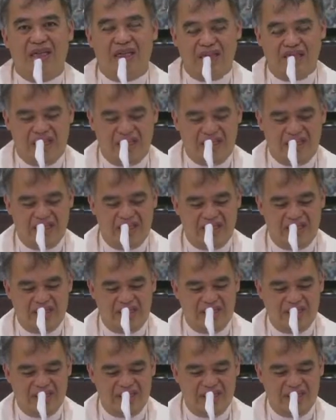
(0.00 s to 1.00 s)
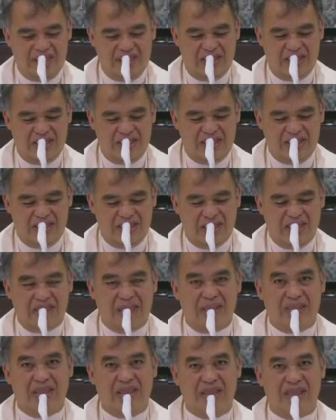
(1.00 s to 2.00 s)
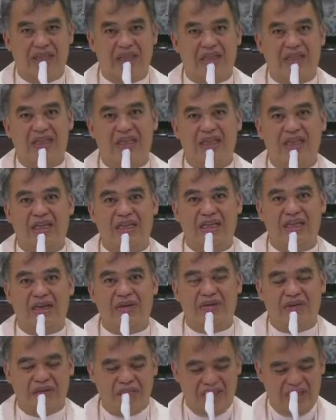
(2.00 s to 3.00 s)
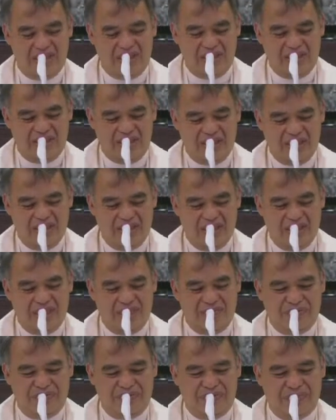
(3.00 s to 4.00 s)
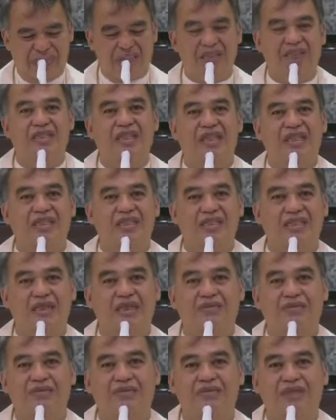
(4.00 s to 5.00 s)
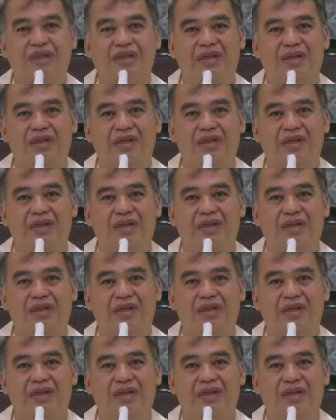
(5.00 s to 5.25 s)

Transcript: and that in a way differentiates him